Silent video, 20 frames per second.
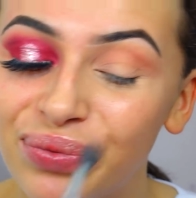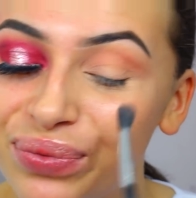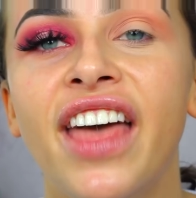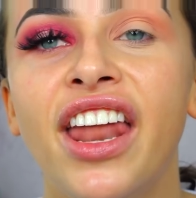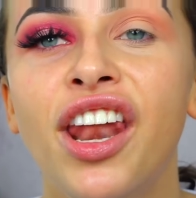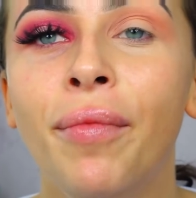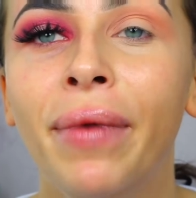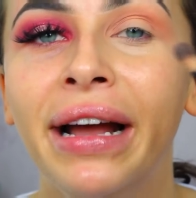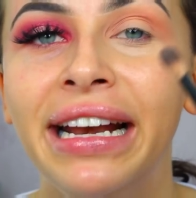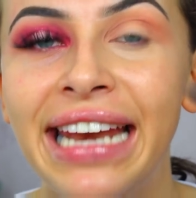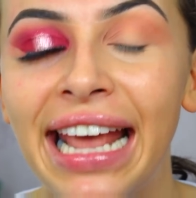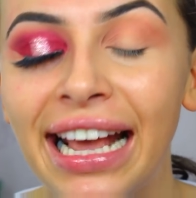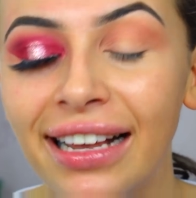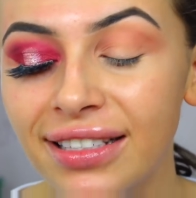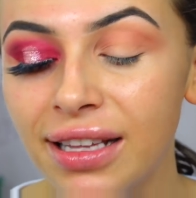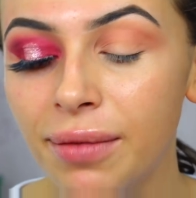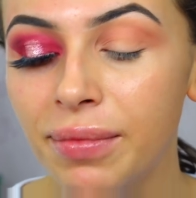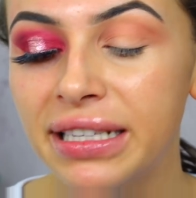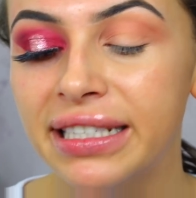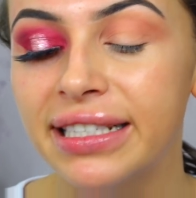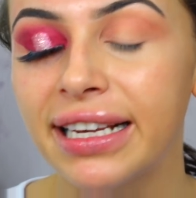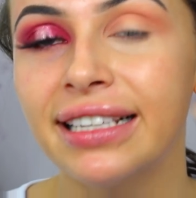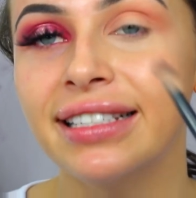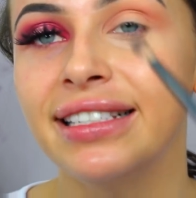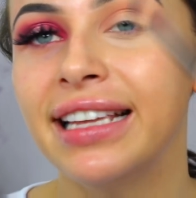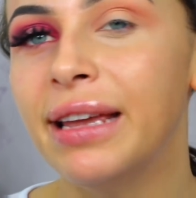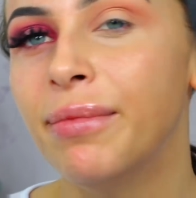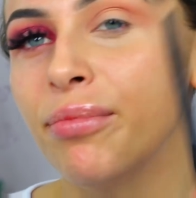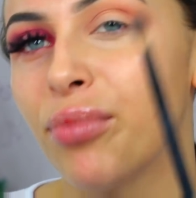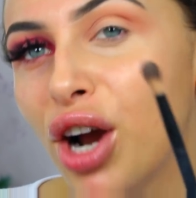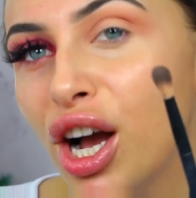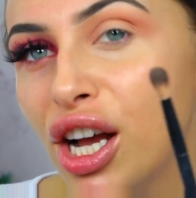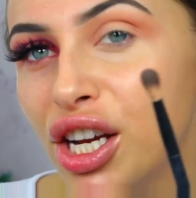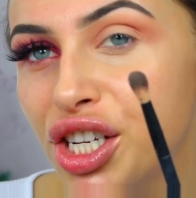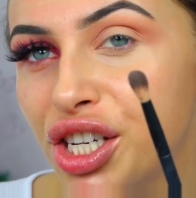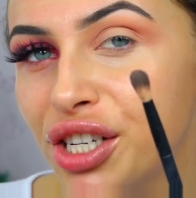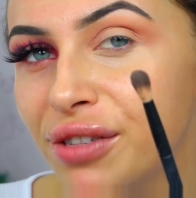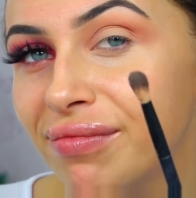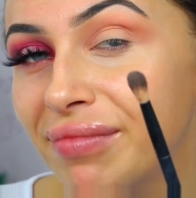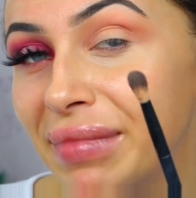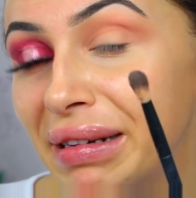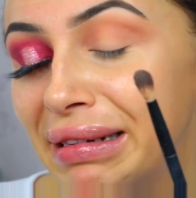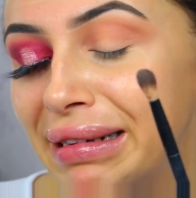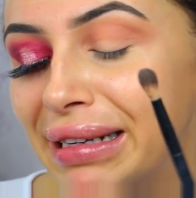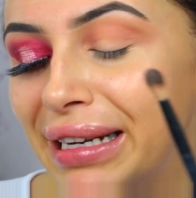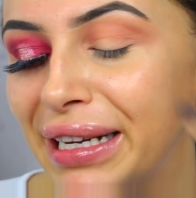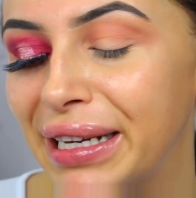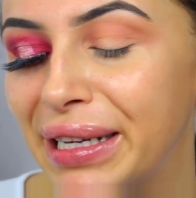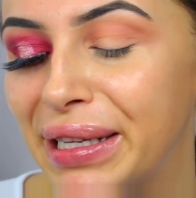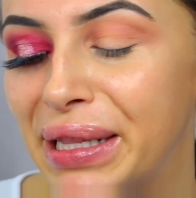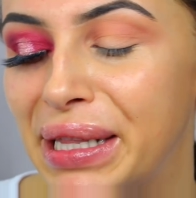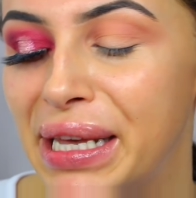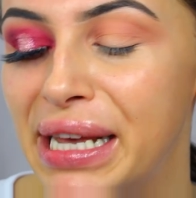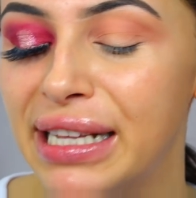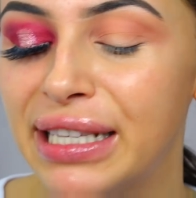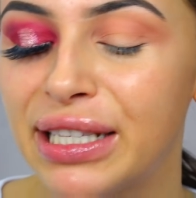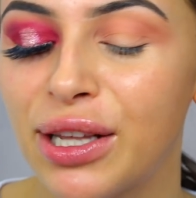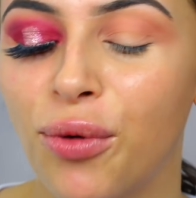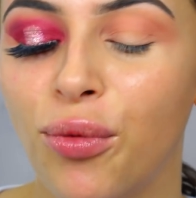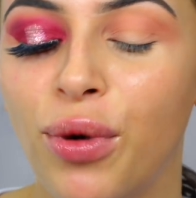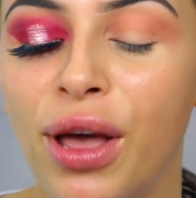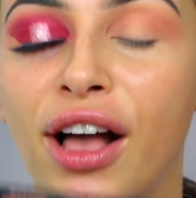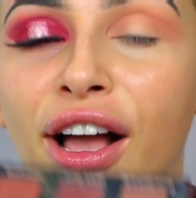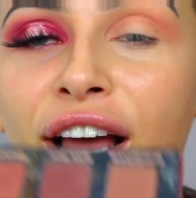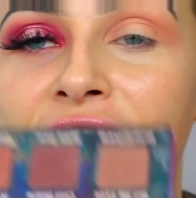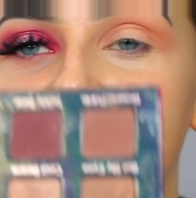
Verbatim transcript: Then on my NYX number sixteen brush, like this, we are